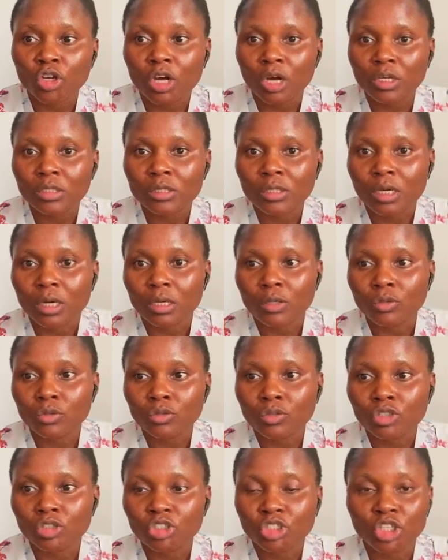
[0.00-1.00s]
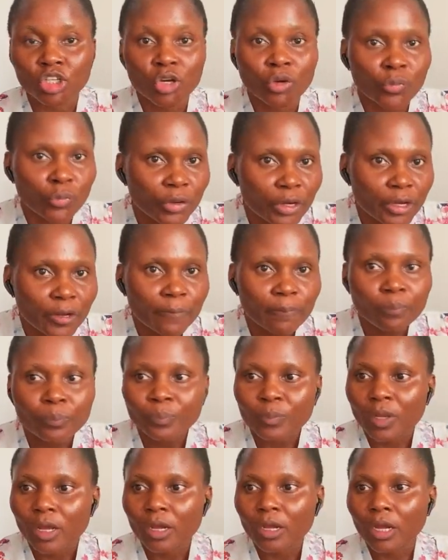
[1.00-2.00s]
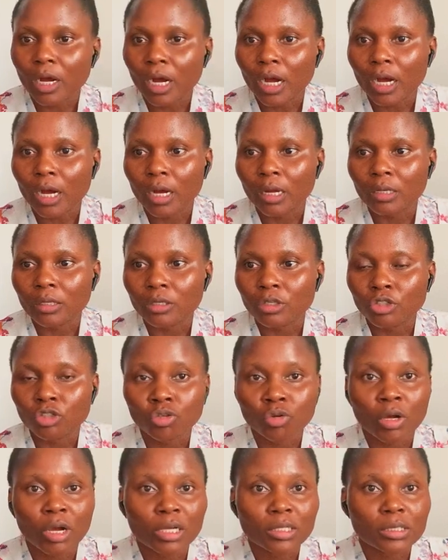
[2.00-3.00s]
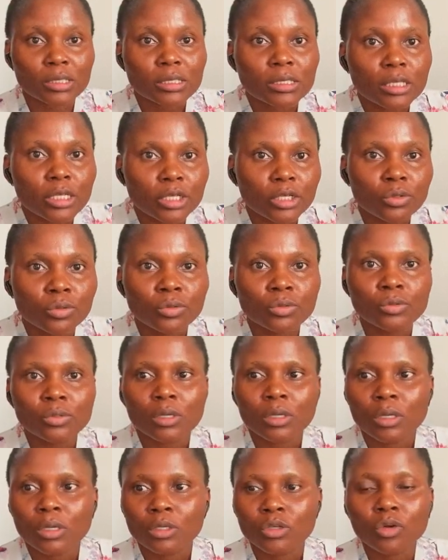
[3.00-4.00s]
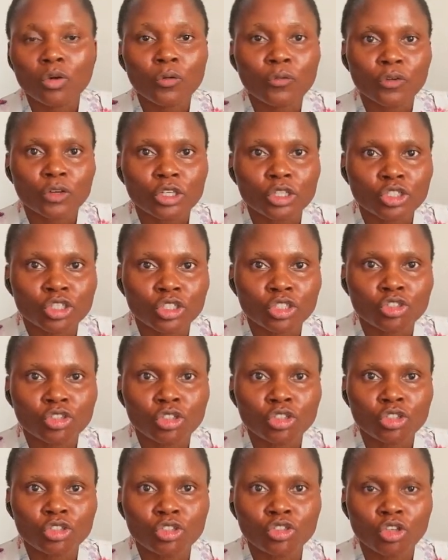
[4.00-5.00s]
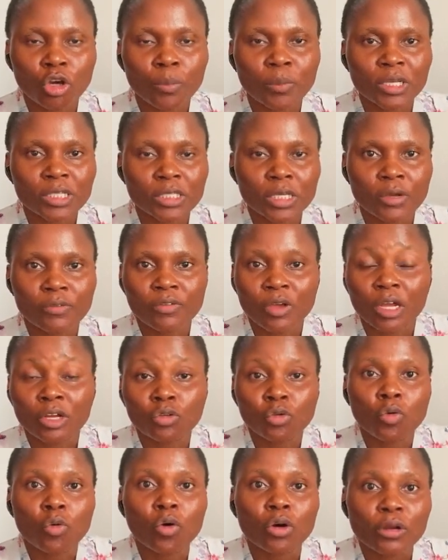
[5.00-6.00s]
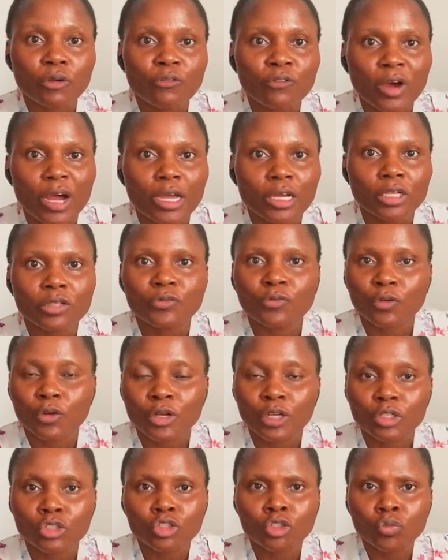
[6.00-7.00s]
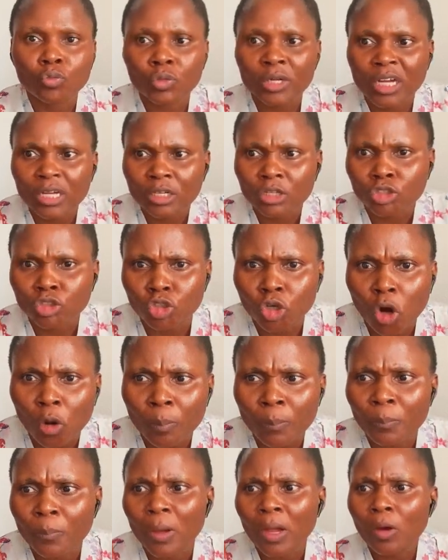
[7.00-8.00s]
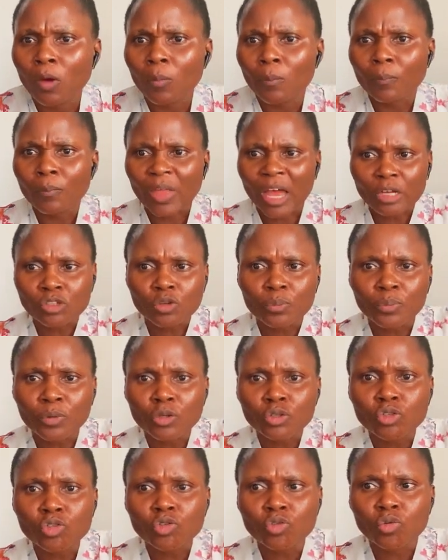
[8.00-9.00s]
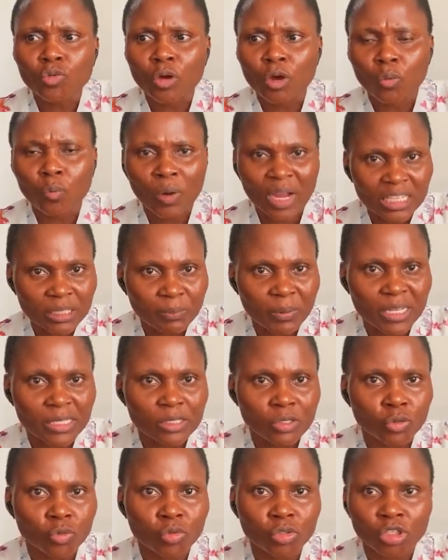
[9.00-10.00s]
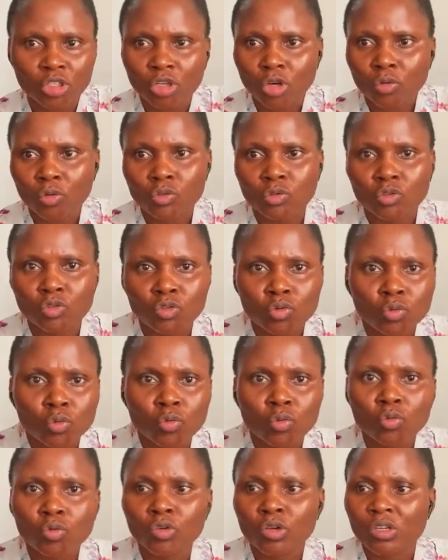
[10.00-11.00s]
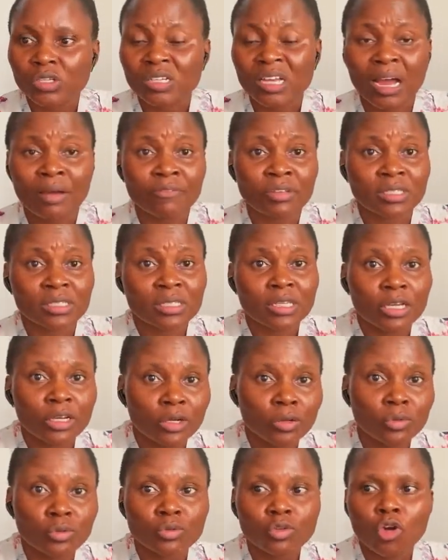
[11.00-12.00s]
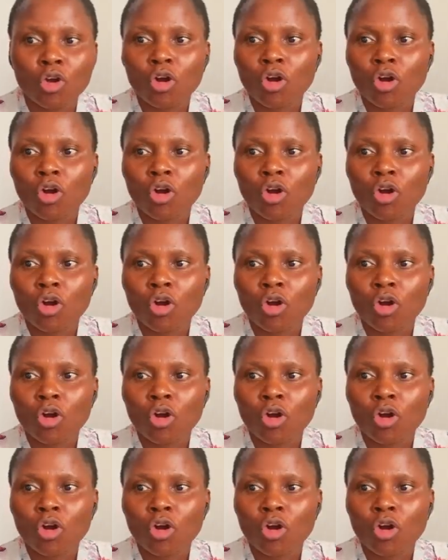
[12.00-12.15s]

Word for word: got a good degree and you got the skill, you go for the job interview and qualify for it, you get a job. As opposed to a white person who did not go to school, doesn't have the skills